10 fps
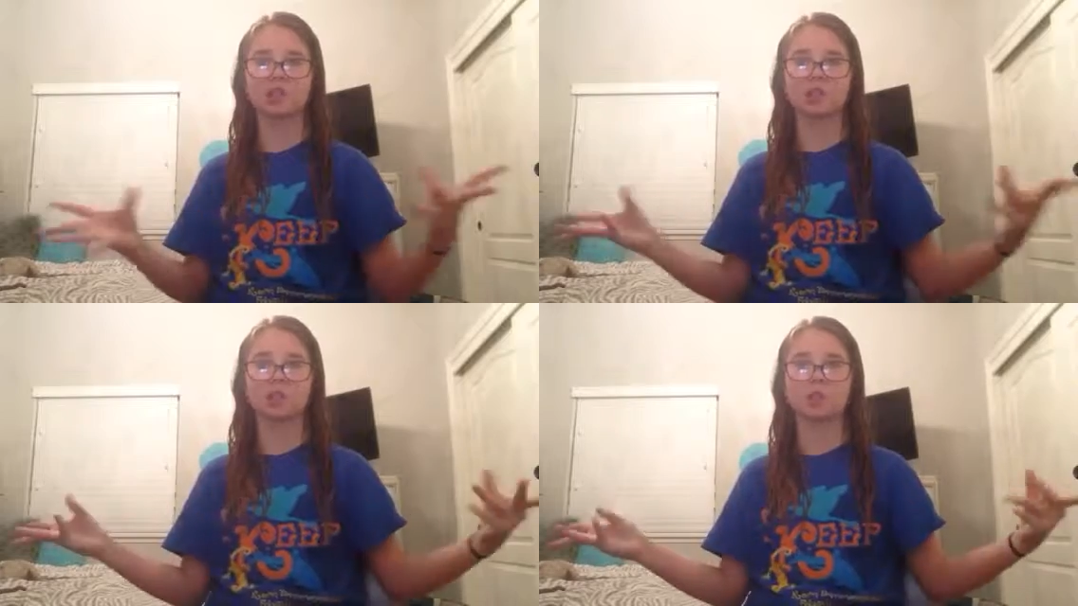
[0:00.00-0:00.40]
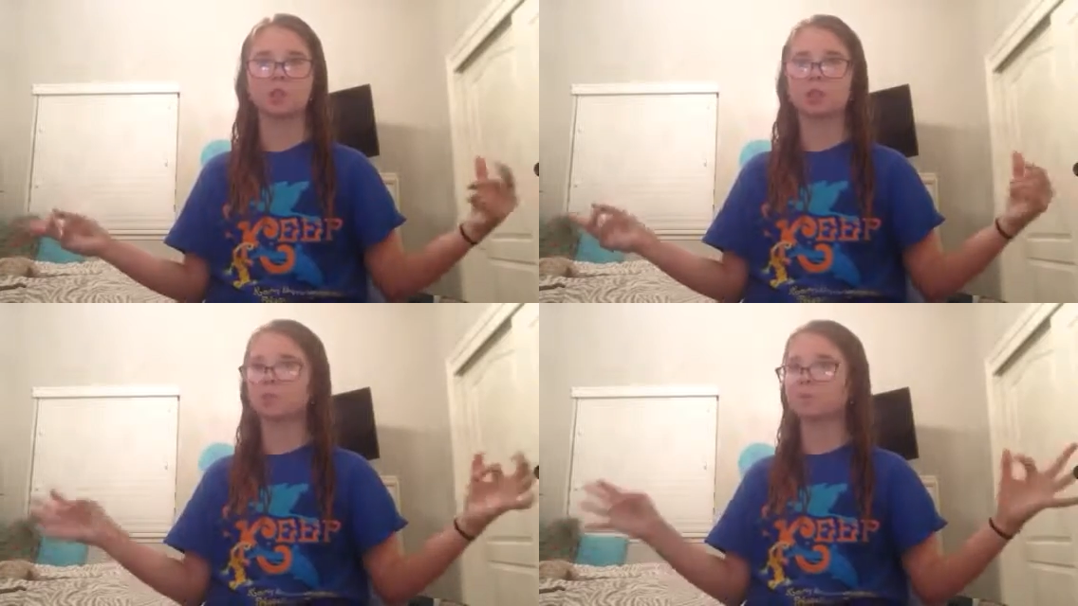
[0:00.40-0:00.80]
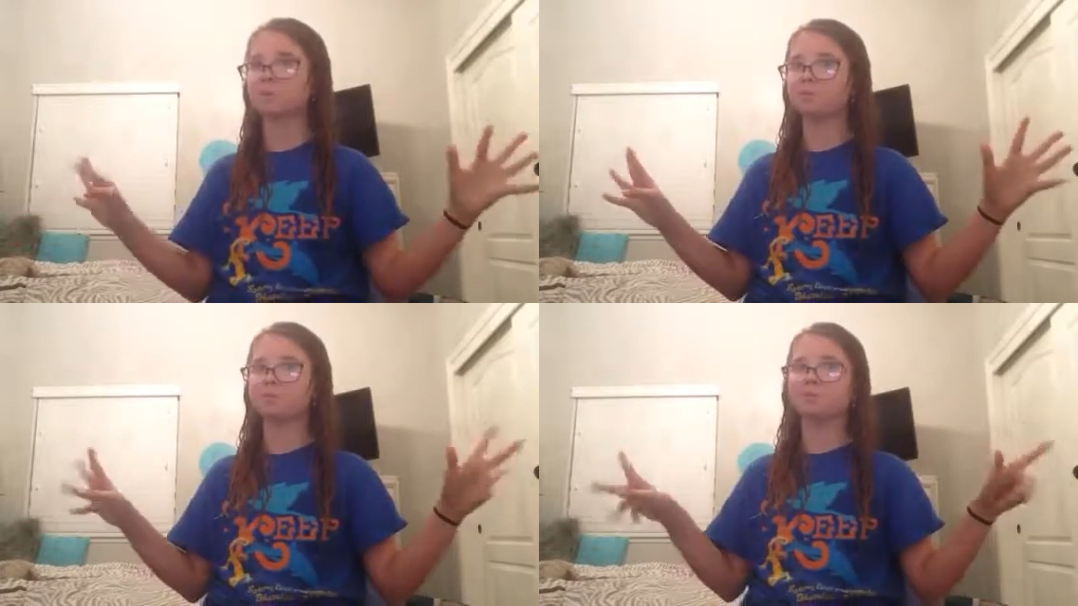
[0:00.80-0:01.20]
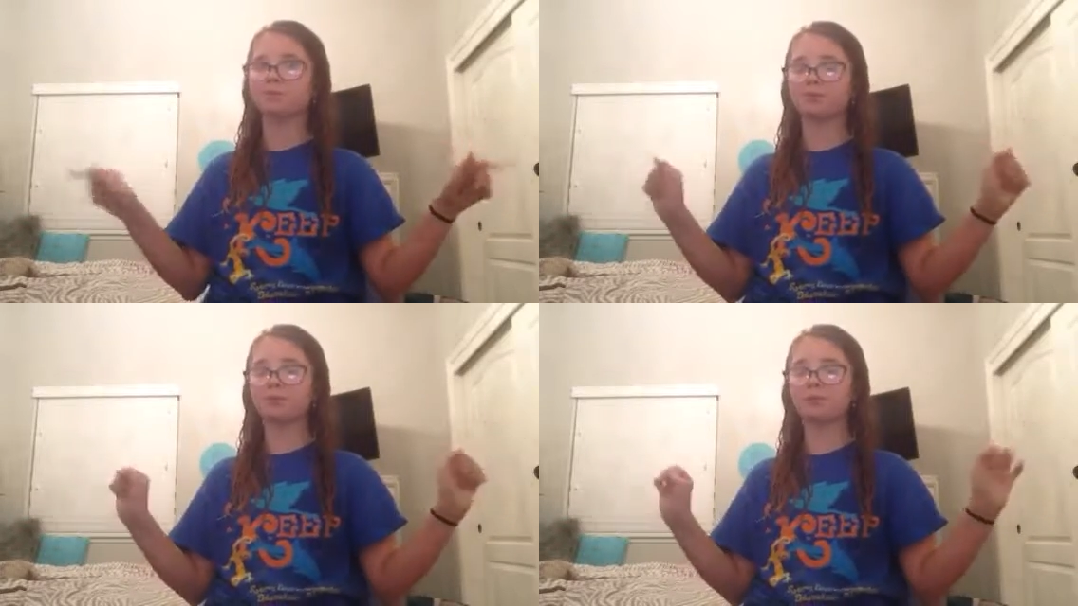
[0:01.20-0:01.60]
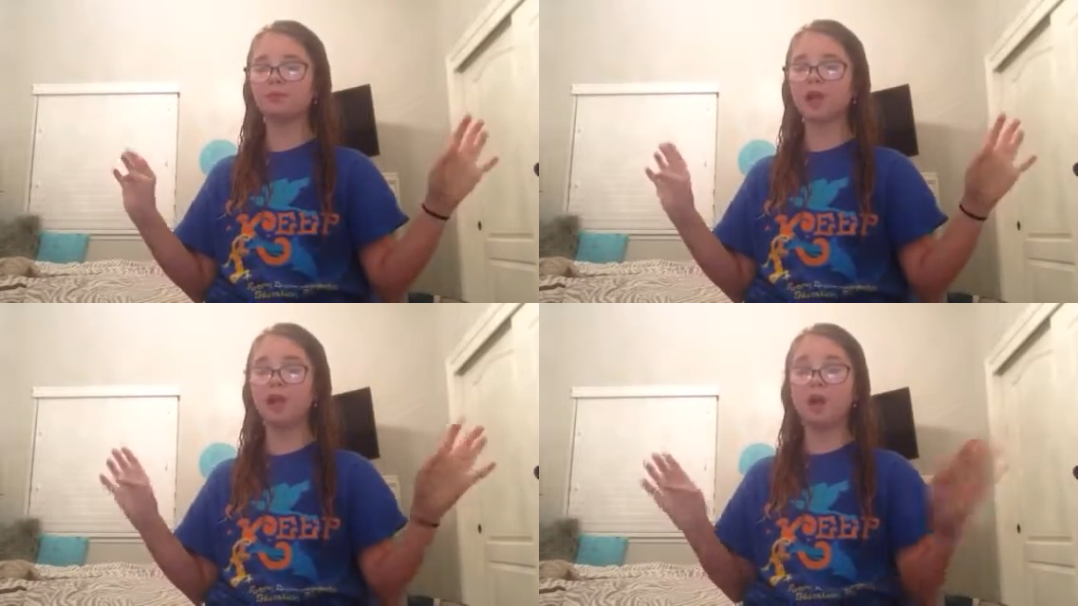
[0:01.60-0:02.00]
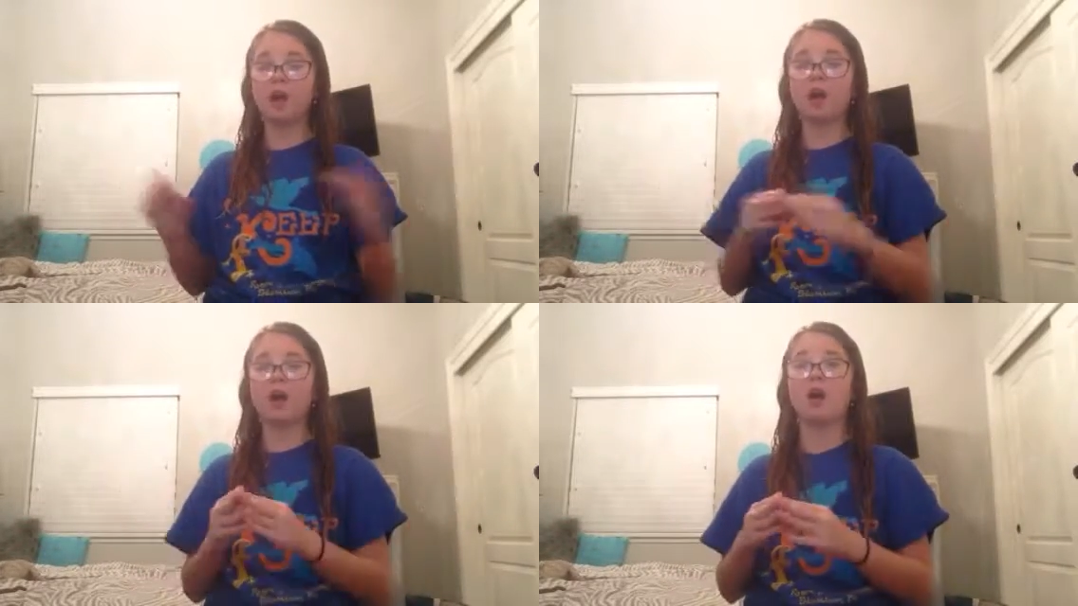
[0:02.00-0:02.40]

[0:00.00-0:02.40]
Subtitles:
(no one is talking)